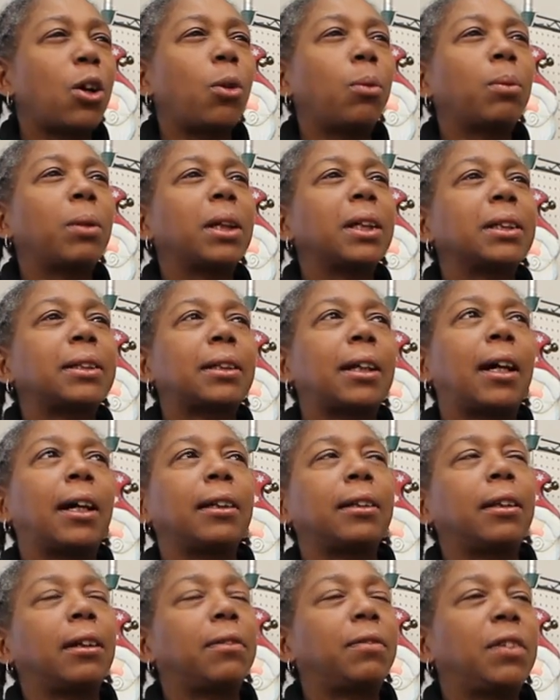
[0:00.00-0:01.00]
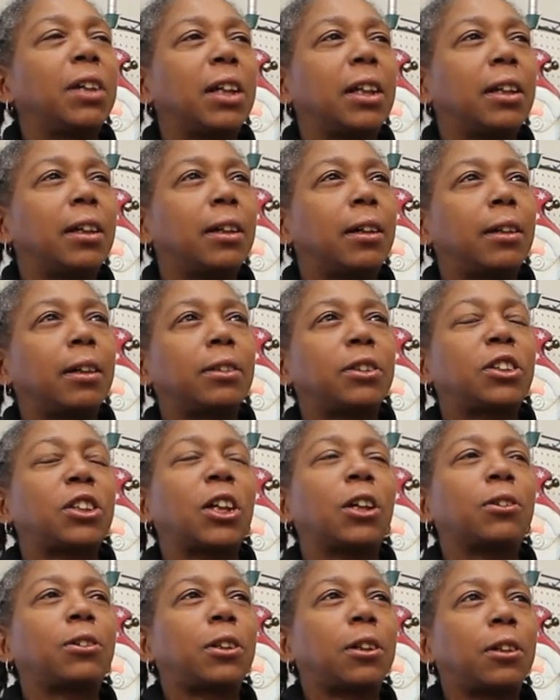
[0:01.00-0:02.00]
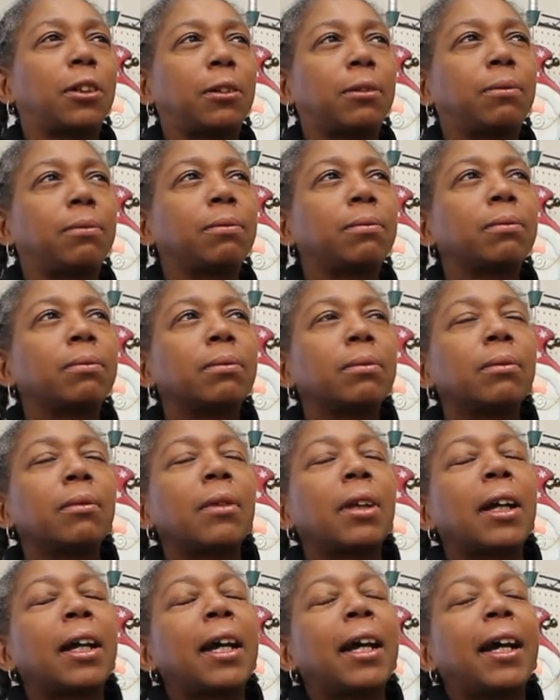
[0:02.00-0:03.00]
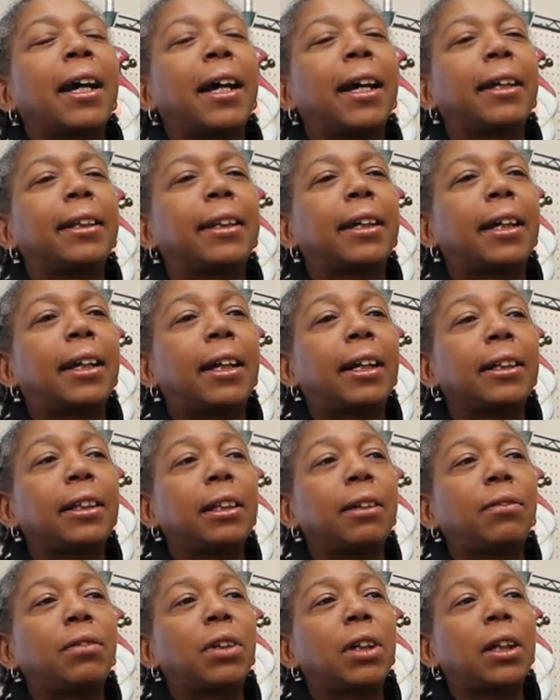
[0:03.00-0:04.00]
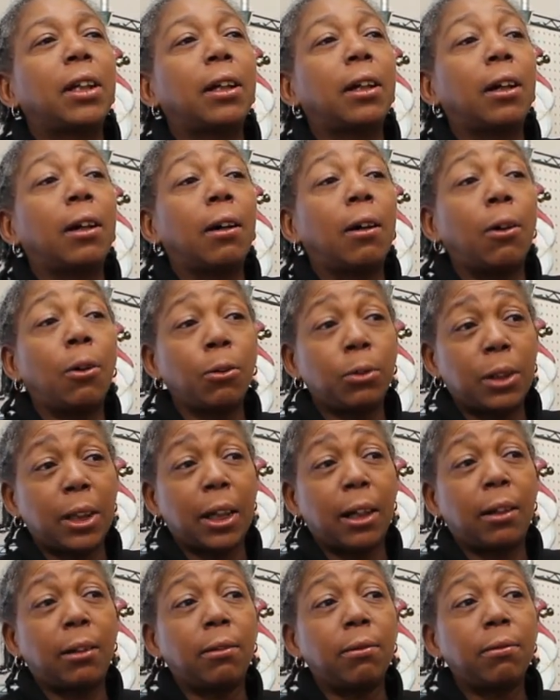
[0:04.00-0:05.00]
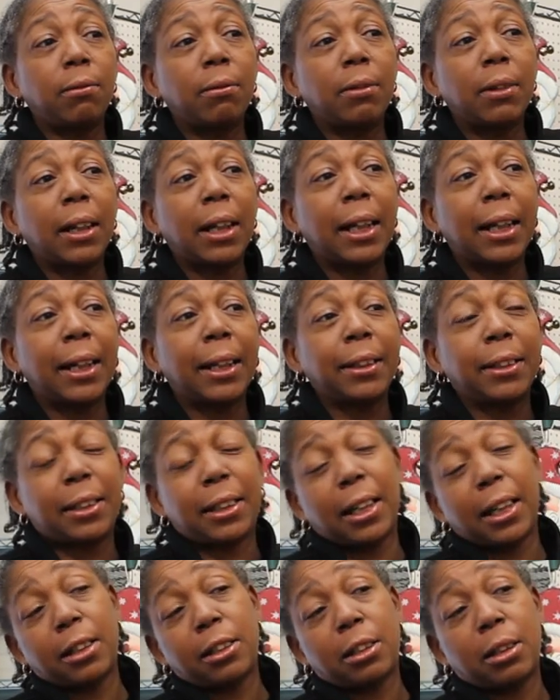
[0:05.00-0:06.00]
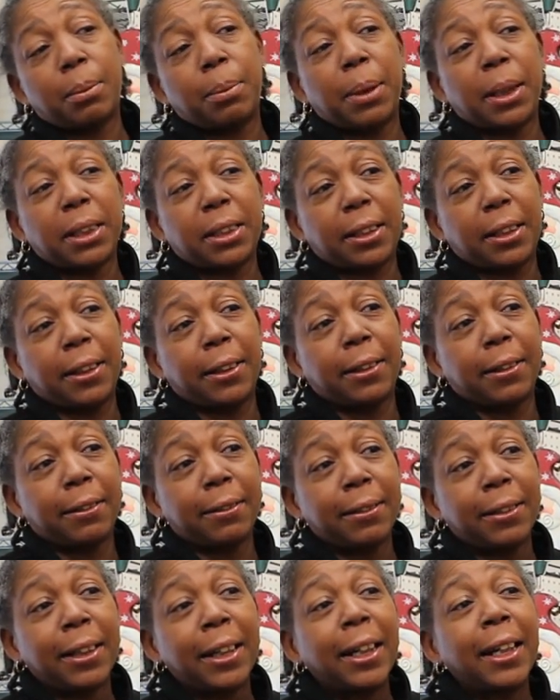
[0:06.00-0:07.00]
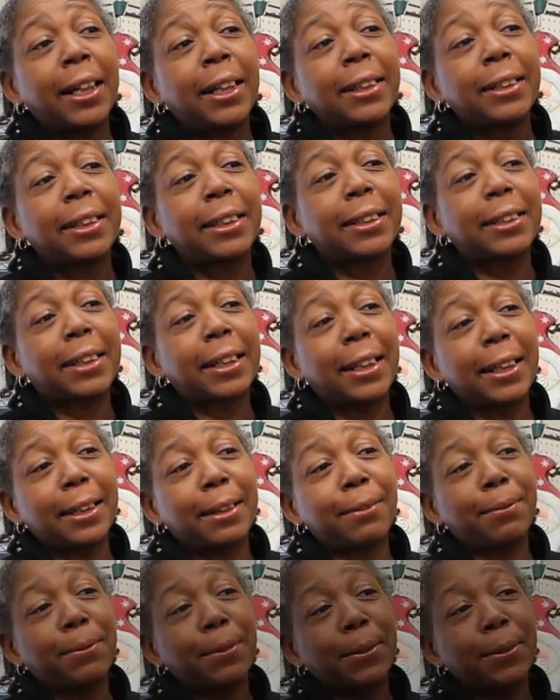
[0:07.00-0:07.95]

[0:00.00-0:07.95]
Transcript: homeless. I lived in a shelter, and then I lived in a hotel, and I sketched the bus here just to get the